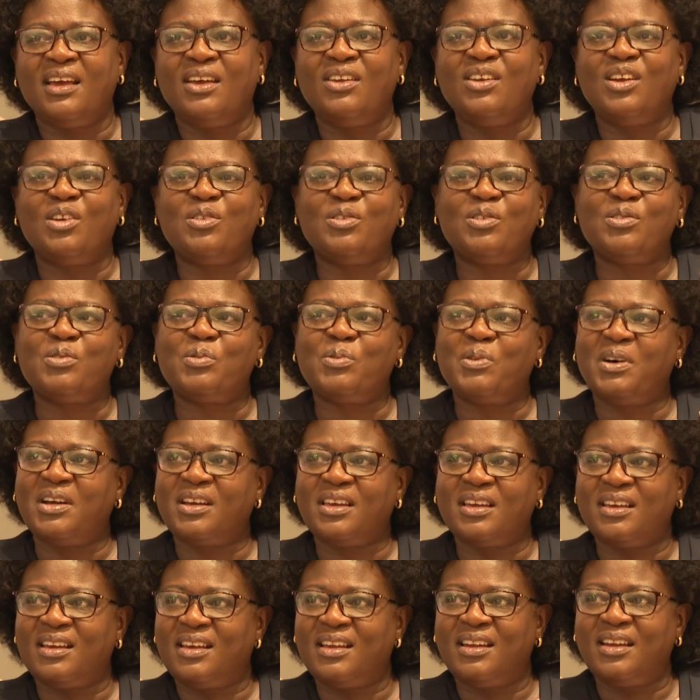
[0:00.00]
"You're not
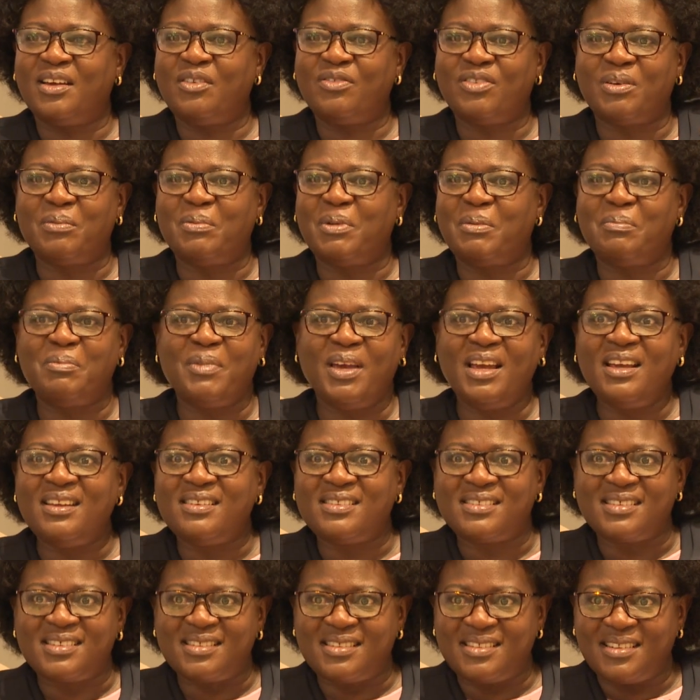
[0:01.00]
working enough," I'm
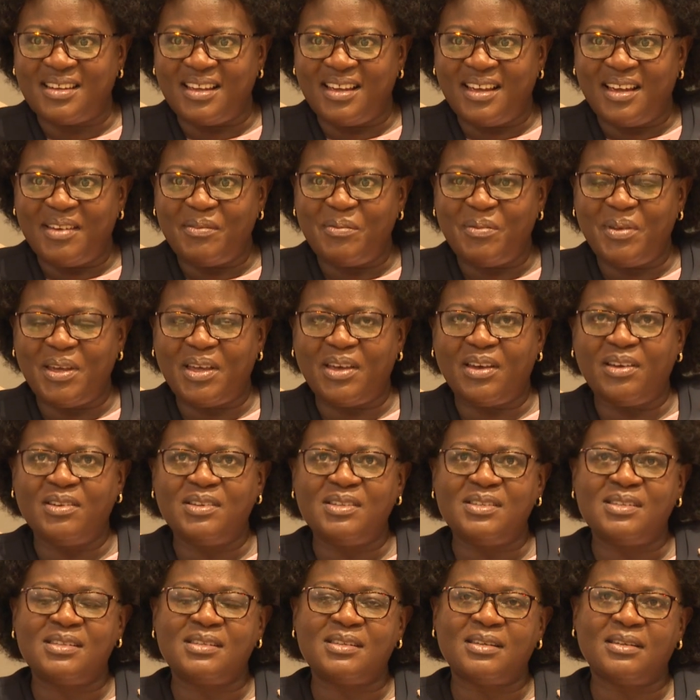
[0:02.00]
amazed.
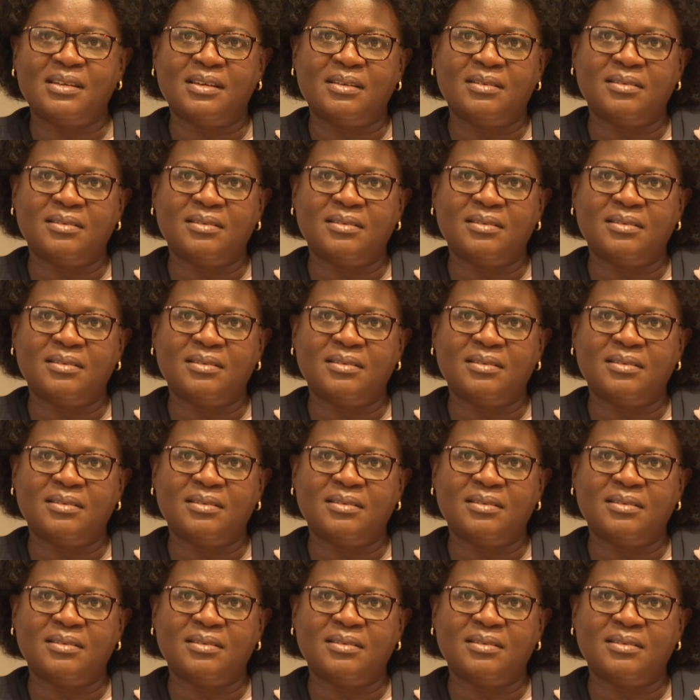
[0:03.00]
Because,